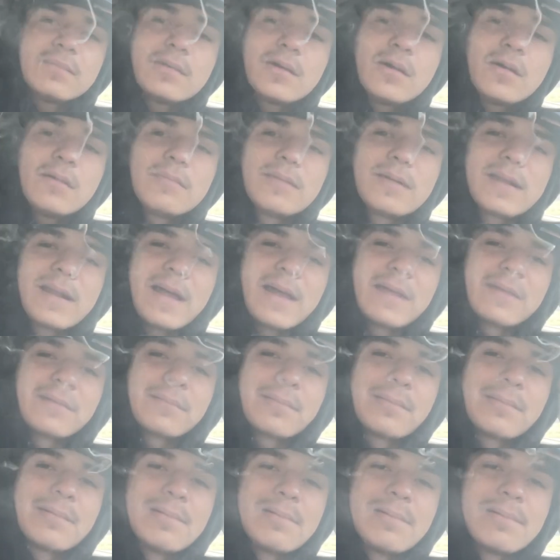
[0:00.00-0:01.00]
bro, but like
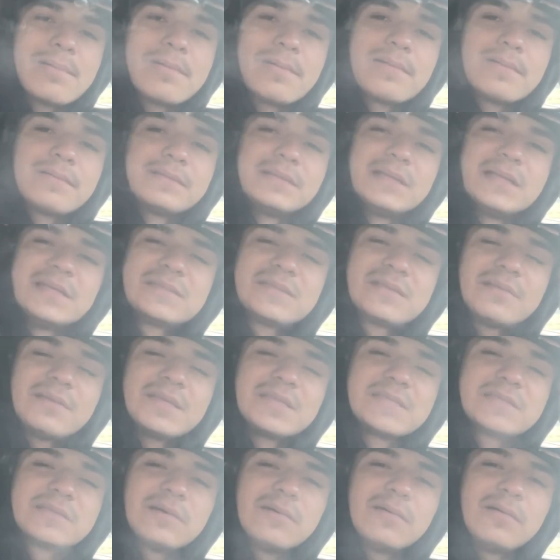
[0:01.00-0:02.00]
there's
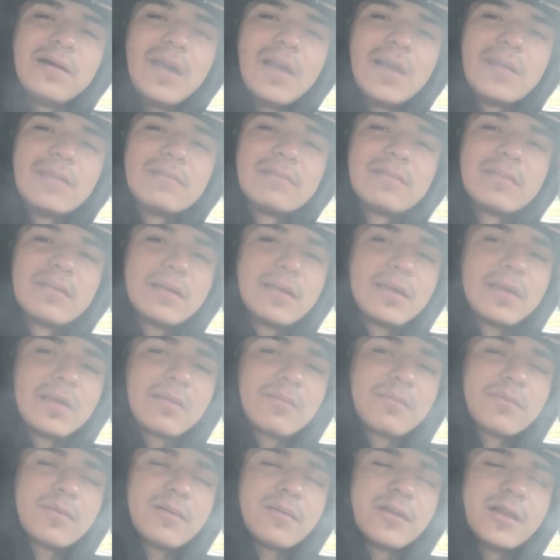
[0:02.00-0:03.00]
only so high you could
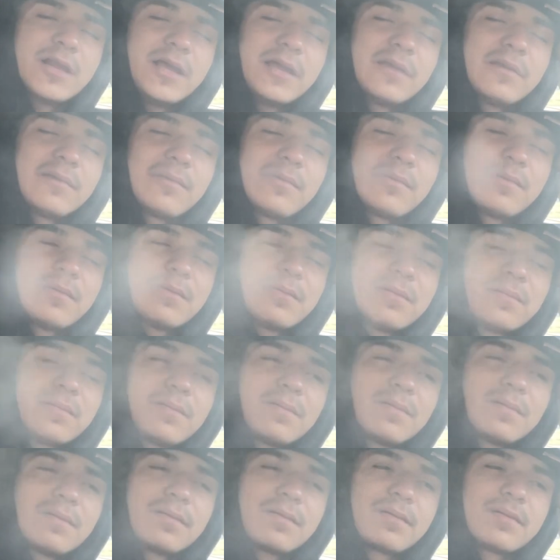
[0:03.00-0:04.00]
get, bro. Like
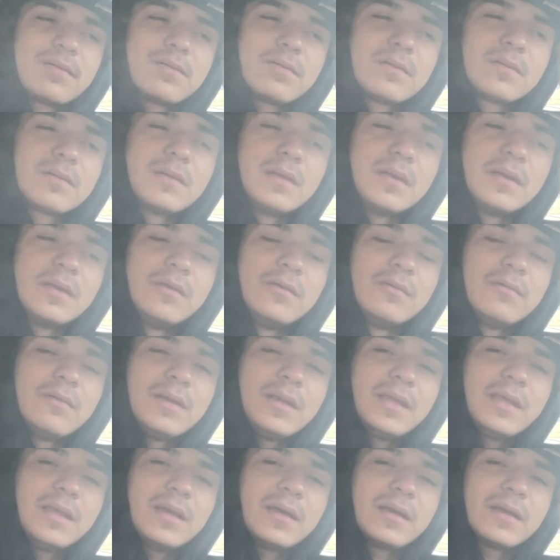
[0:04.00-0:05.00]
you
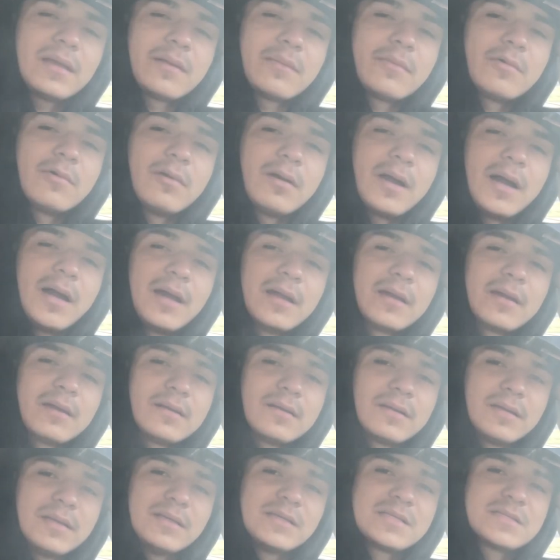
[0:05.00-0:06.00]
really can't get more higher
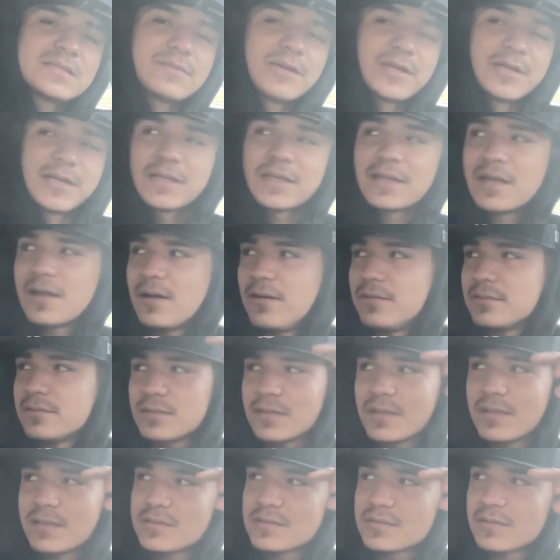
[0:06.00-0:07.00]
than this, my nigga. I don't
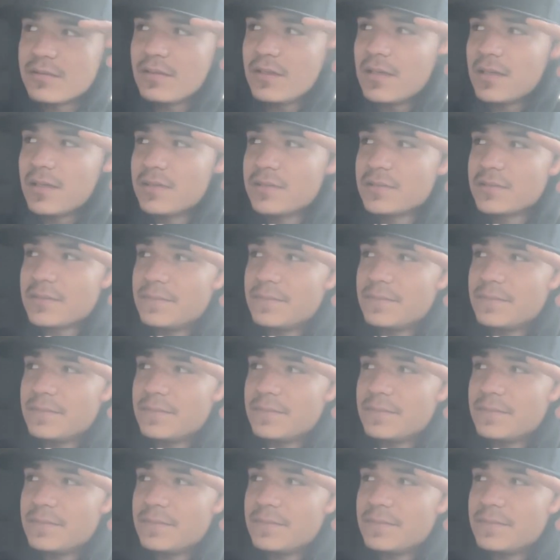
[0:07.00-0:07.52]
think so, at least.